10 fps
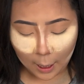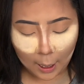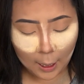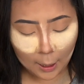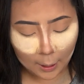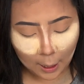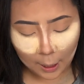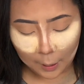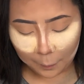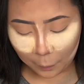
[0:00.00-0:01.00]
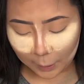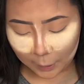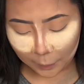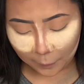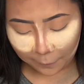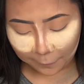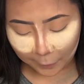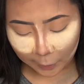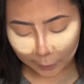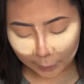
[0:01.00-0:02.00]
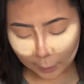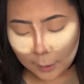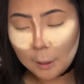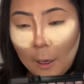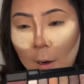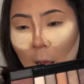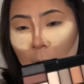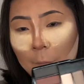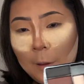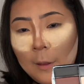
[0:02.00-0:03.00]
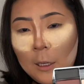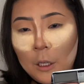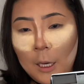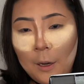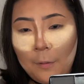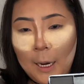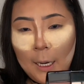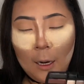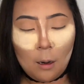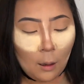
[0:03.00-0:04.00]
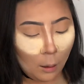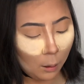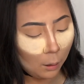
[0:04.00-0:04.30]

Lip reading: And I am going to first start off with this shade right here.